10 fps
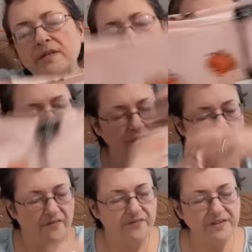soft.
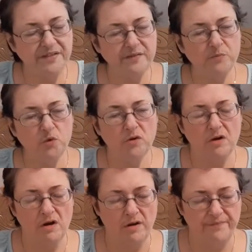This is more,
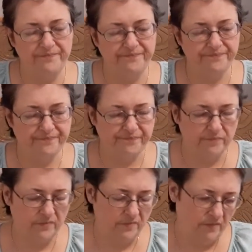um,
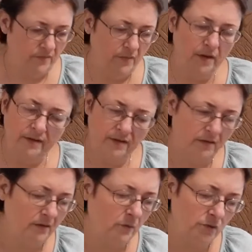
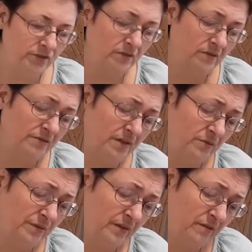again, I wish it said
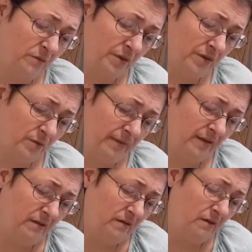on here what they're
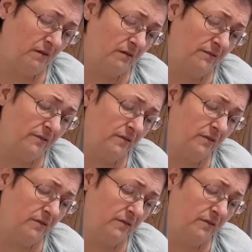made of.